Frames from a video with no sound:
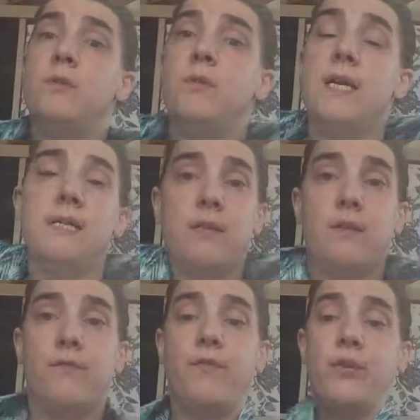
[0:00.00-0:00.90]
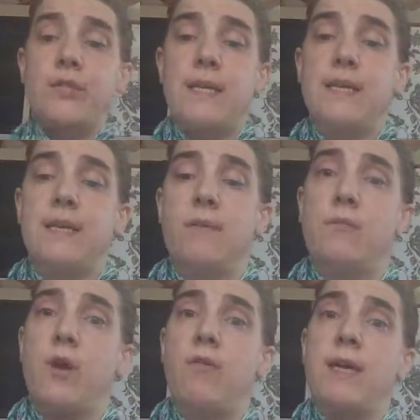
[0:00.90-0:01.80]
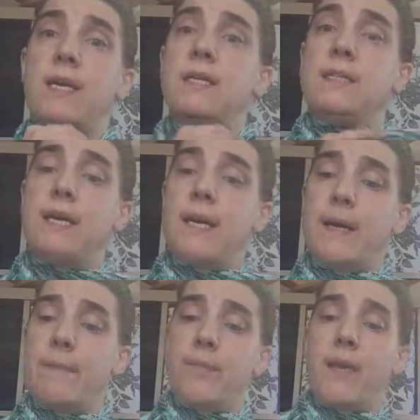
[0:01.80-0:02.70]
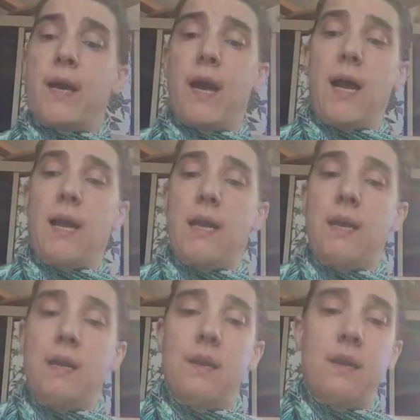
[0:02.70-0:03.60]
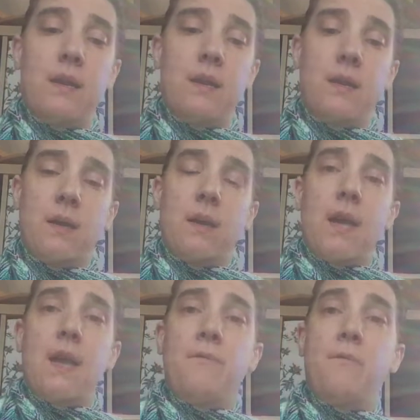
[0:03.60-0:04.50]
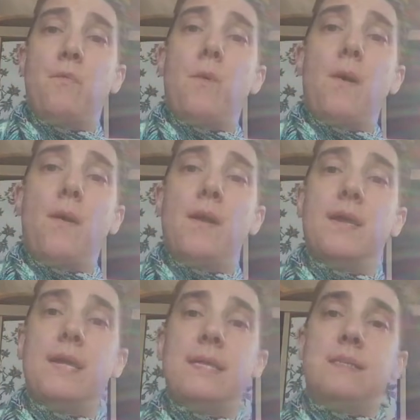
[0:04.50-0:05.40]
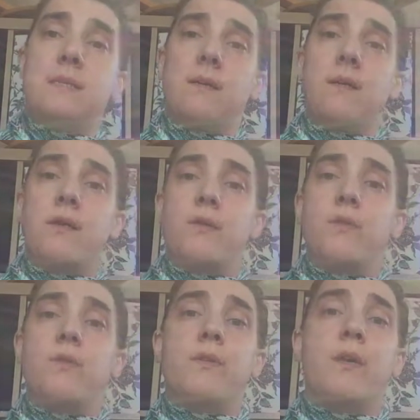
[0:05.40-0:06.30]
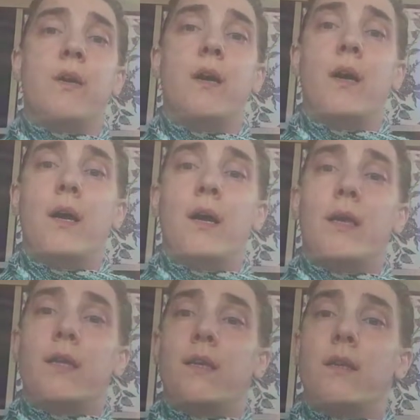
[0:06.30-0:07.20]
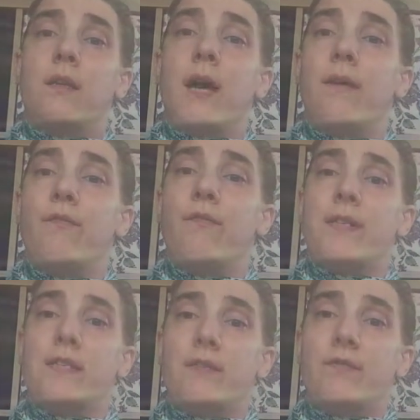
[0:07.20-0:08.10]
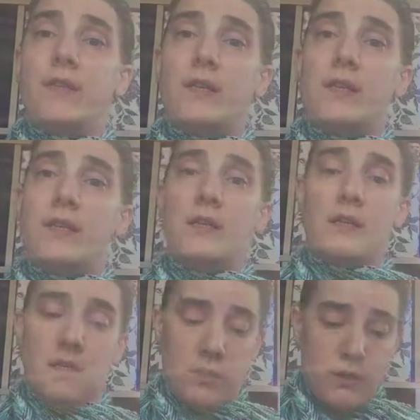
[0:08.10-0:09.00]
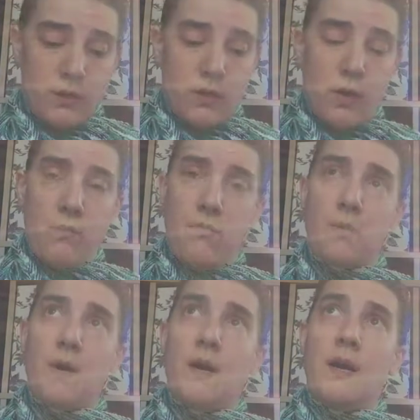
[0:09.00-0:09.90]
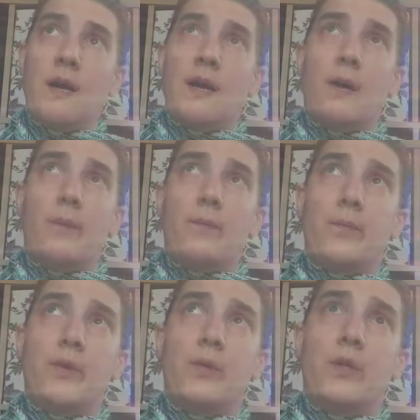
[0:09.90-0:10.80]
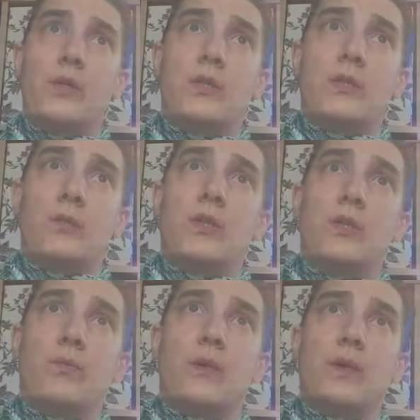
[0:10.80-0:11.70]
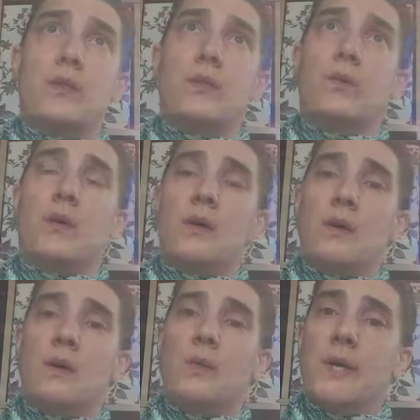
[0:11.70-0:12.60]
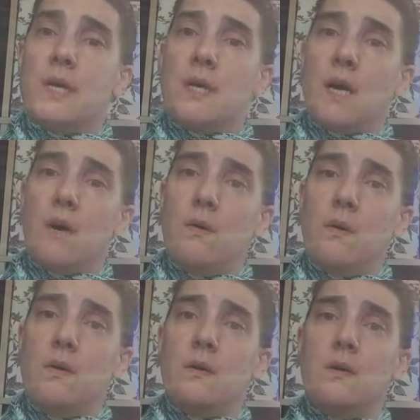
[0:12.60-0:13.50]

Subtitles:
Today is not the first day that I'm wearing it. I have worn it to the yarn festival in Düsseldorf, which was a week ago,